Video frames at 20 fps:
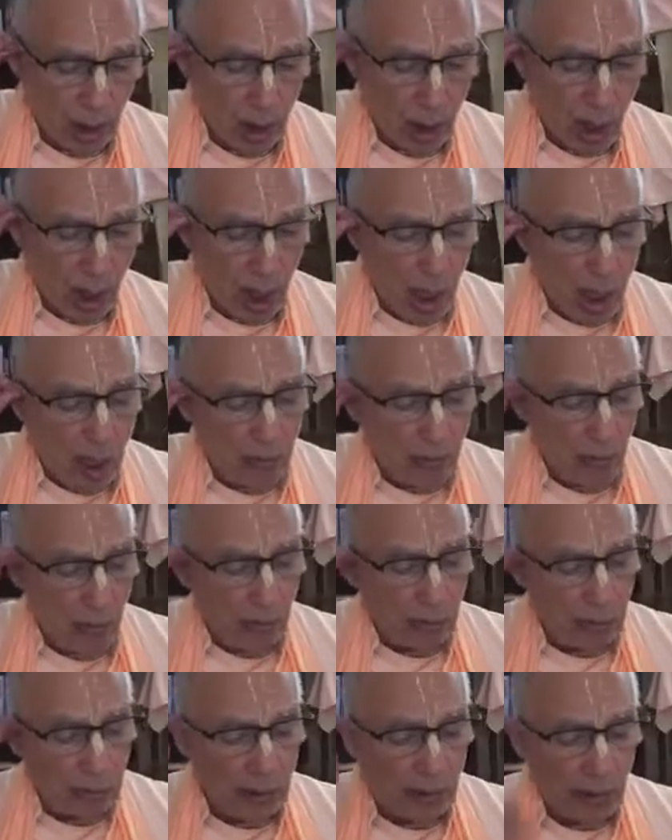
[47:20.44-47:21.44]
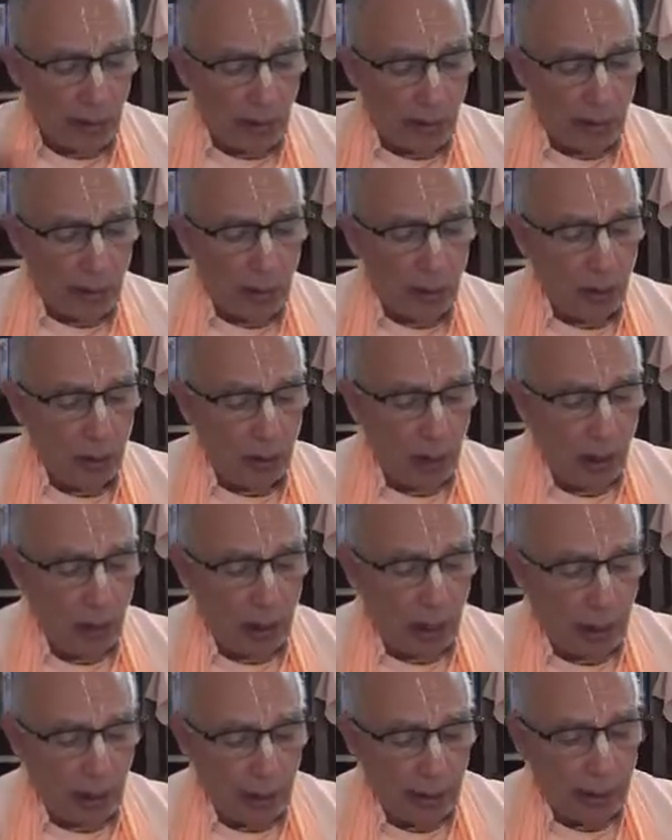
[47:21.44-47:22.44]
I am always eager to
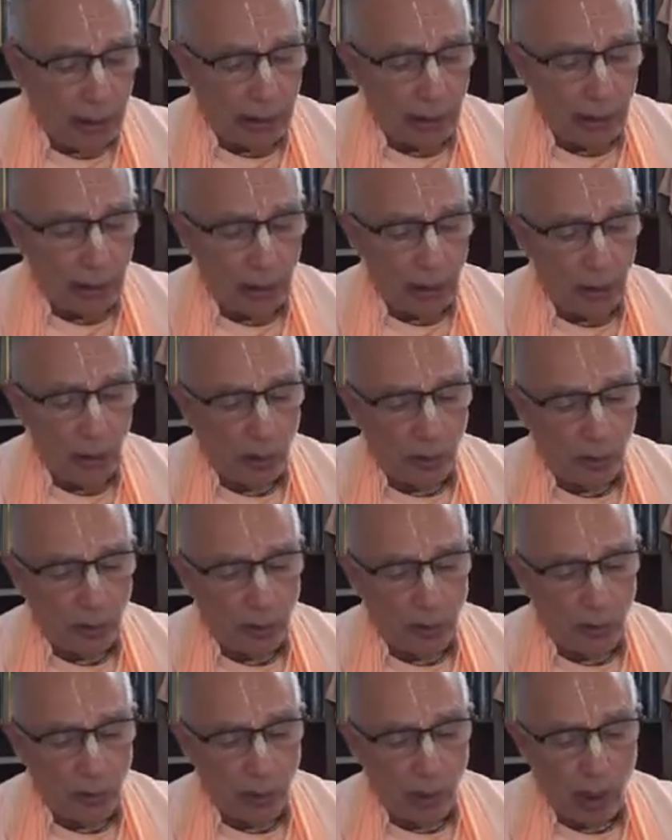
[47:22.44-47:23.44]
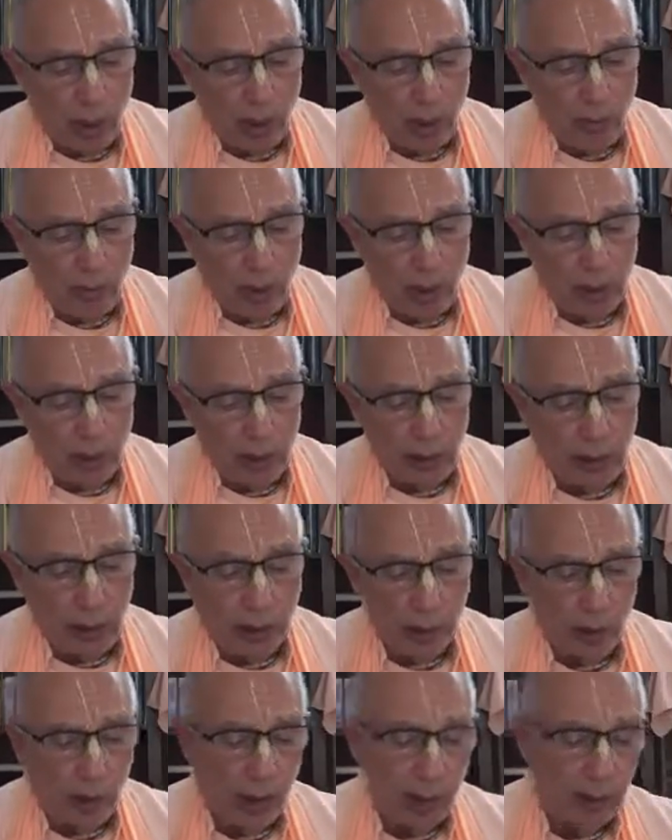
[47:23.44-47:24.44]
taste the joy that Radharani
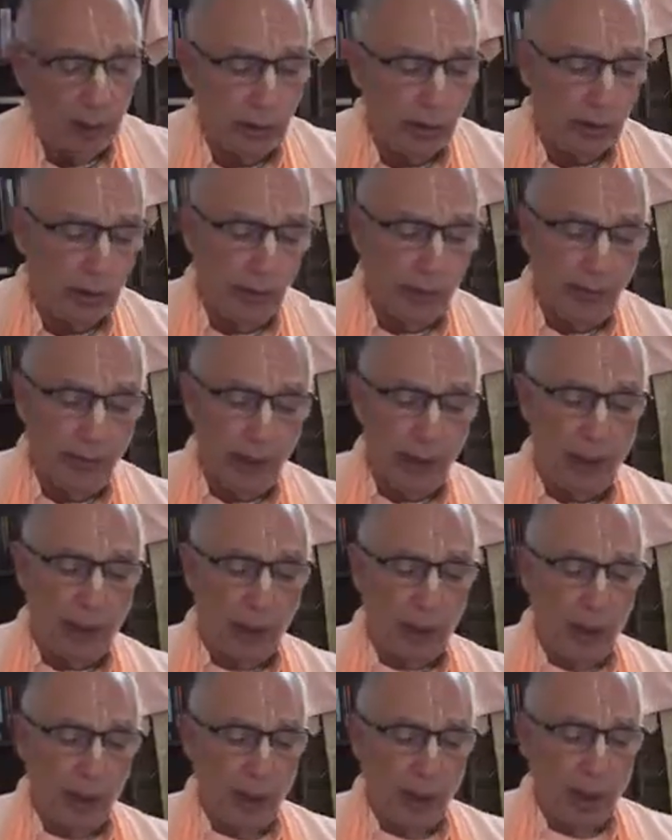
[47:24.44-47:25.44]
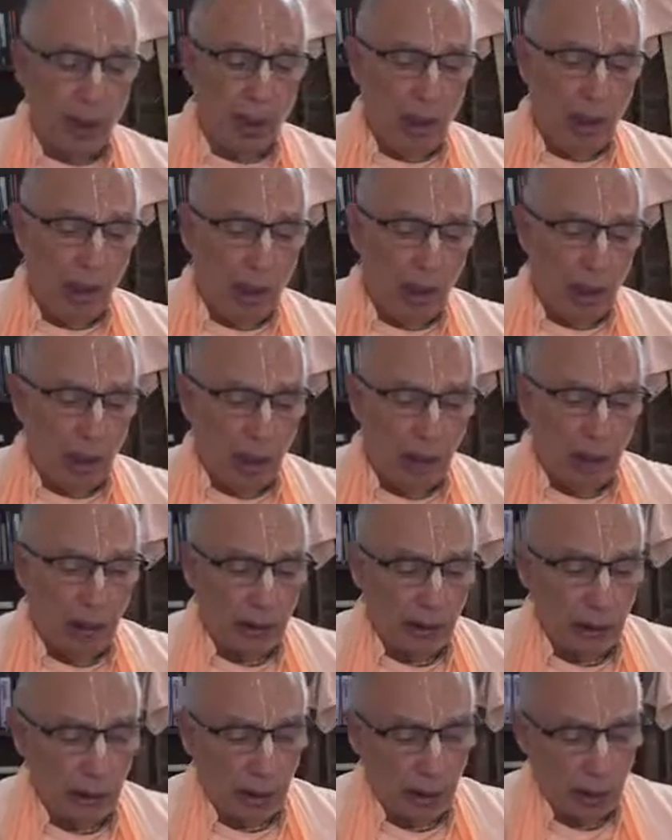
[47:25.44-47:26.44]
derives from me.
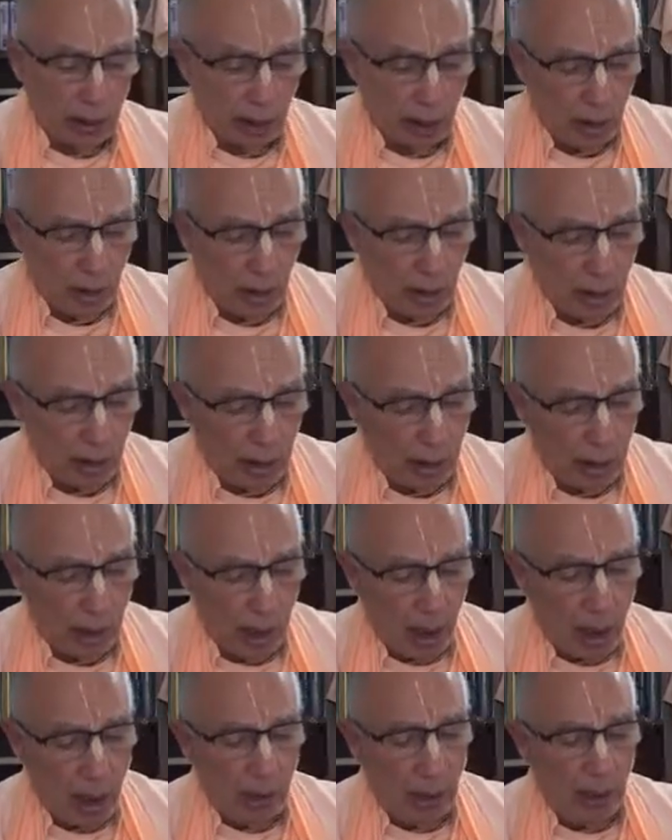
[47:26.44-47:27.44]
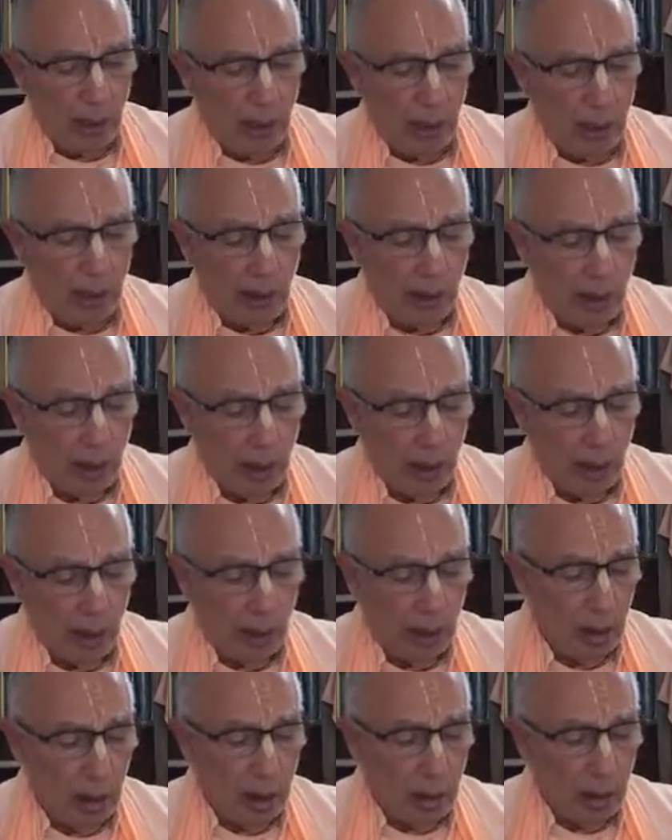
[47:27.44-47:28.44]
Nanajatna Koryani,
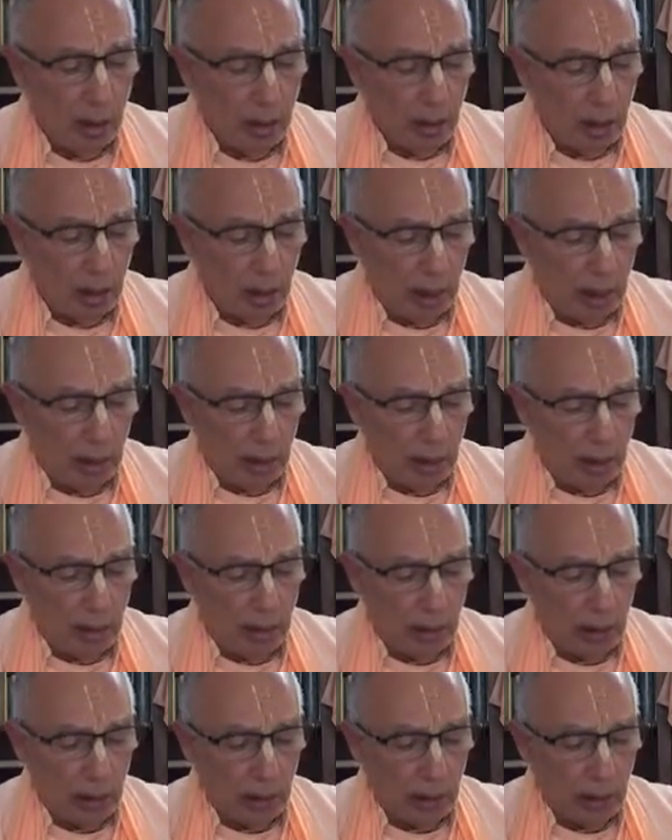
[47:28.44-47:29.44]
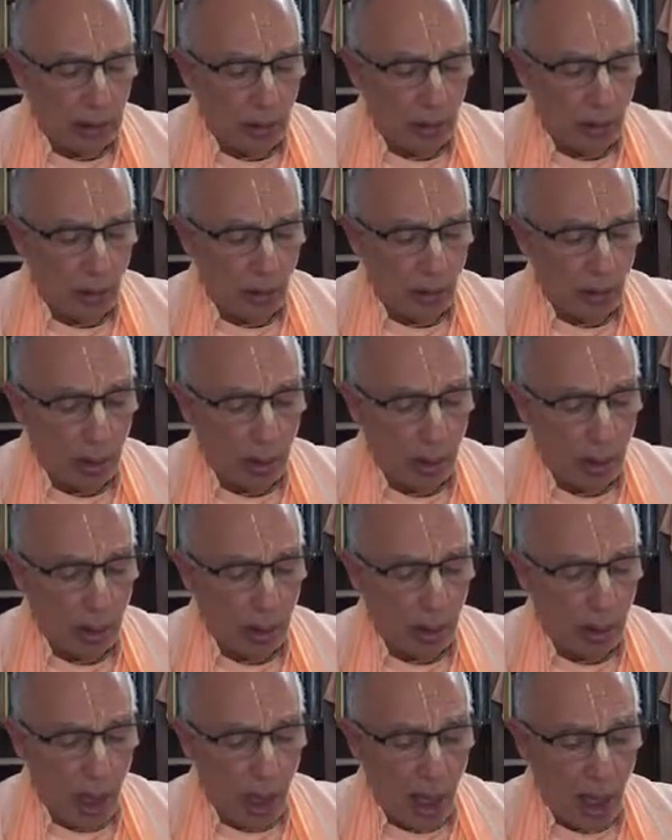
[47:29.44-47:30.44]
Nanajatna Kori
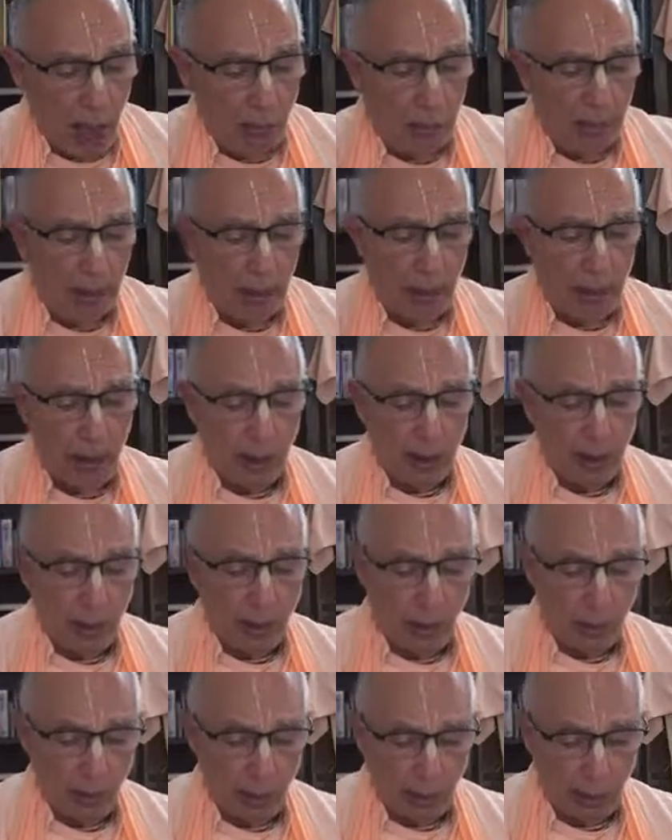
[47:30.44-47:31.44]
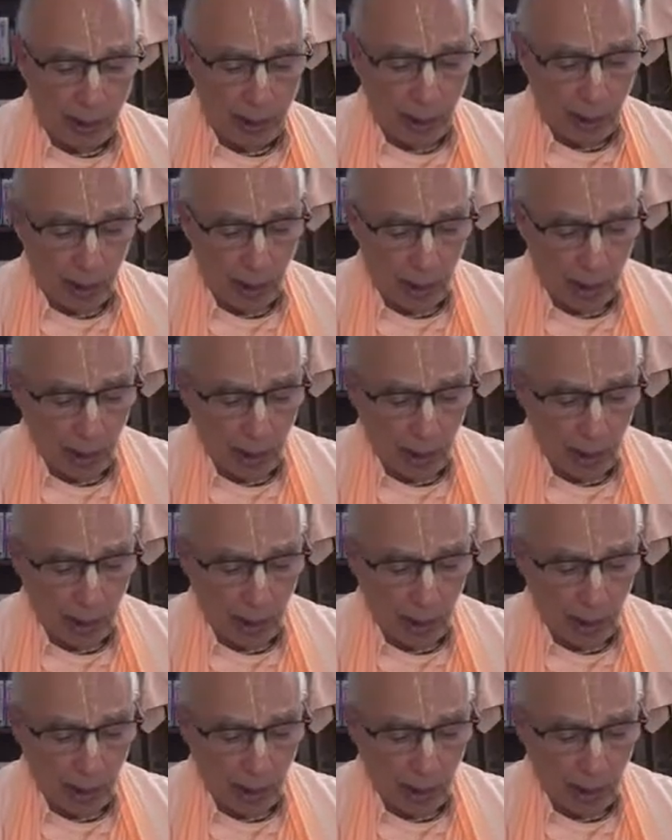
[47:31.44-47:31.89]
Ami Kori,